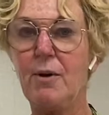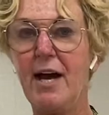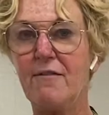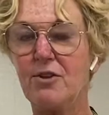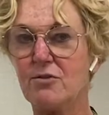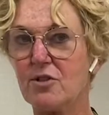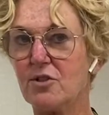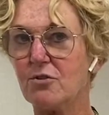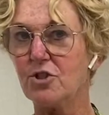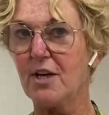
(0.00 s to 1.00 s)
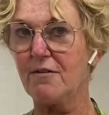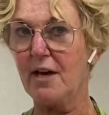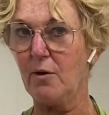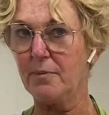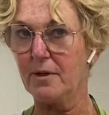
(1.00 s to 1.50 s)
have your sous chef
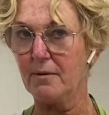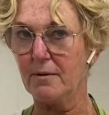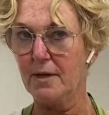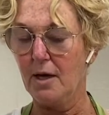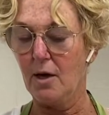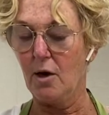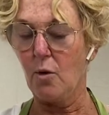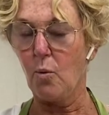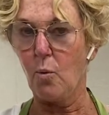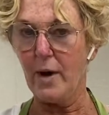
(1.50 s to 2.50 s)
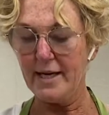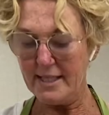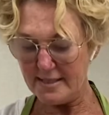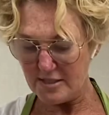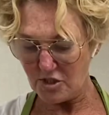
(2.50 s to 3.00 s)
help you. When
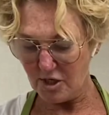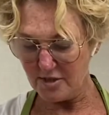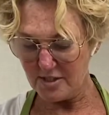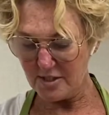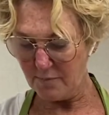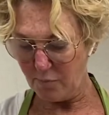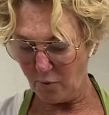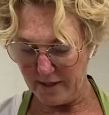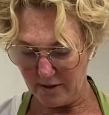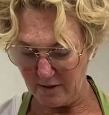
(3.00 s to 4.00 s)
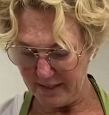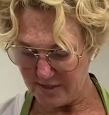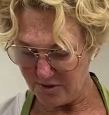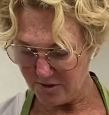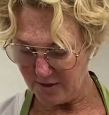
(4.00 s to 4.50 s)
it starts to boil, let's
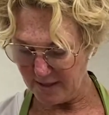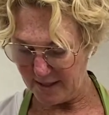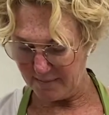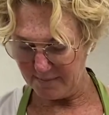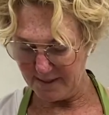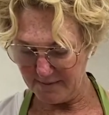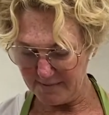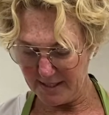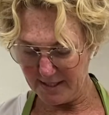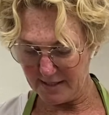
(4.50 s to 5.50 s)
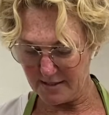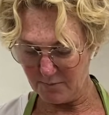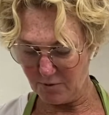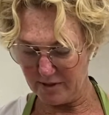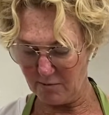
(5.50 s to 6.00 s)
turn it up. Maybe we can get it to
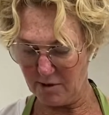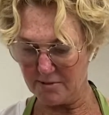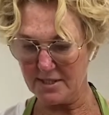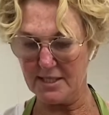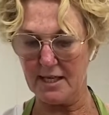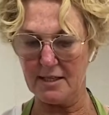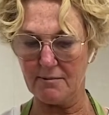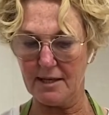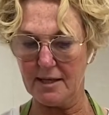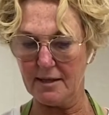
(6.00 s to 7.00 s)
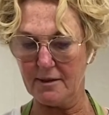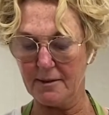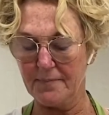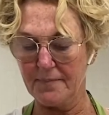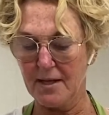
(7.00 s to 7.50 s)
boil while we're standing right here.
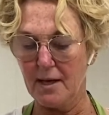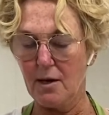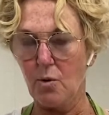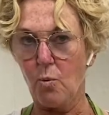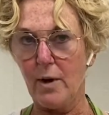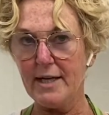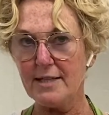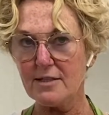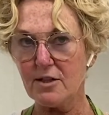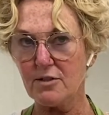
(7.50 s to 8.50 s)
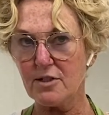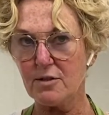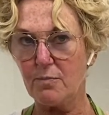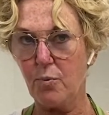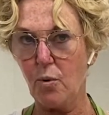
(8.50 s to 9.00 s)
When it starts to
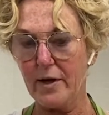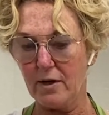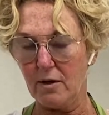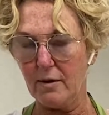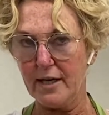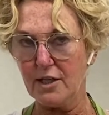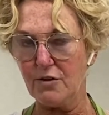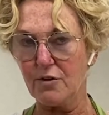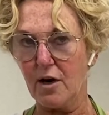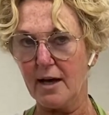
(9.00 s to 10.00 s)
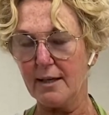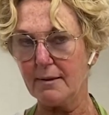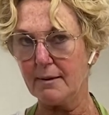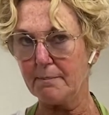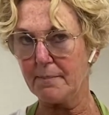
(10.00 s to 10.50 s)
boil and you've got
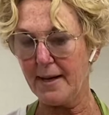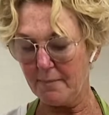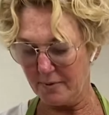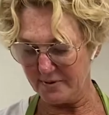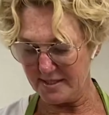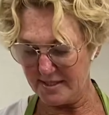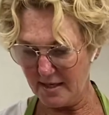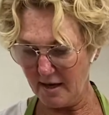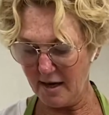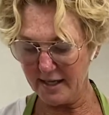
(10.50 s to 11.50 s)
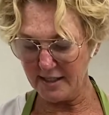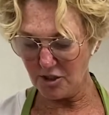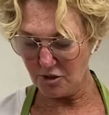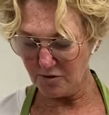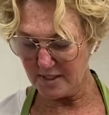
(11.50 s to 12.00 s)
bubbles, I'm going to
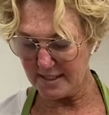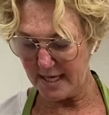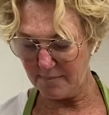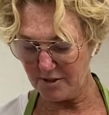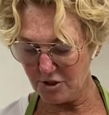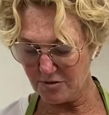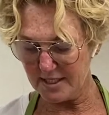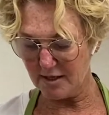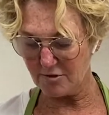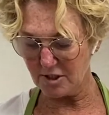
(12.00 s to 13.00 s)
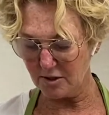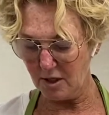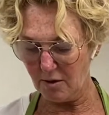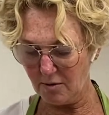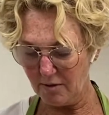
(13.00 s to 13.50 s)
turn the temperature down to low